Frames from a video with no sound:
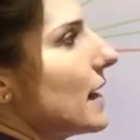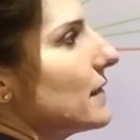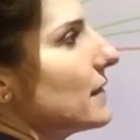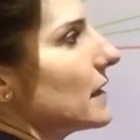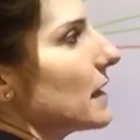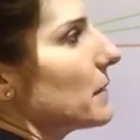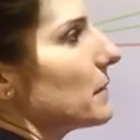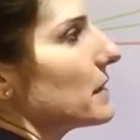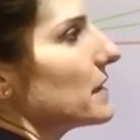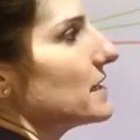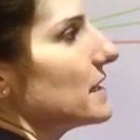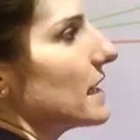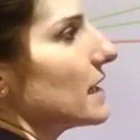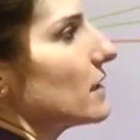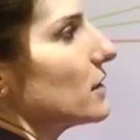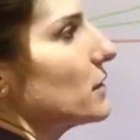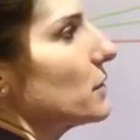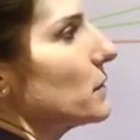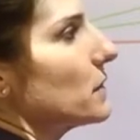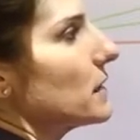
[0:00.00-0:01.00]
and then I'm gonna
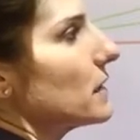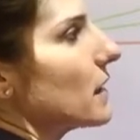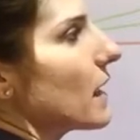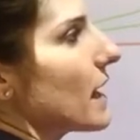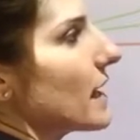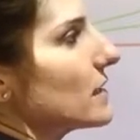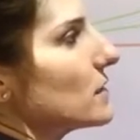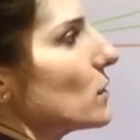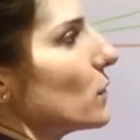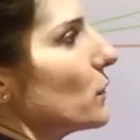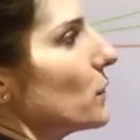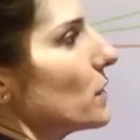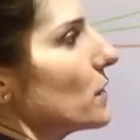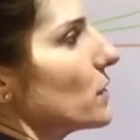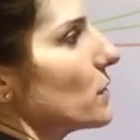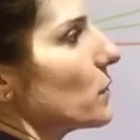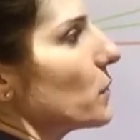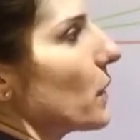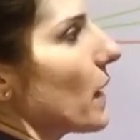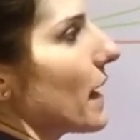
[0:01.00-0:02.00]
take three lines over to
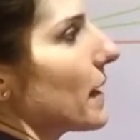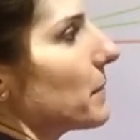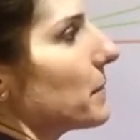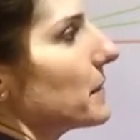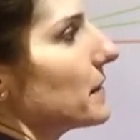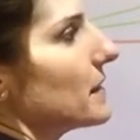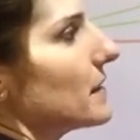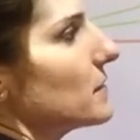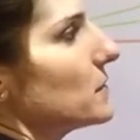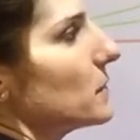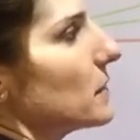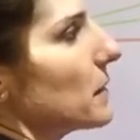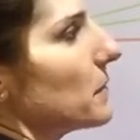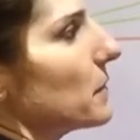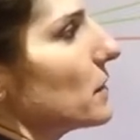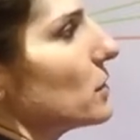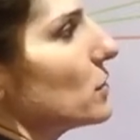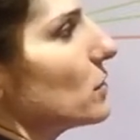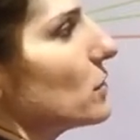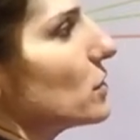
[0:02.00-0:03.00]
the right, but this one I'm
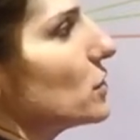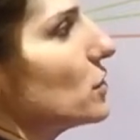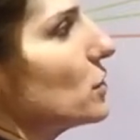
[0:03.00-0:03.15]
gonna do the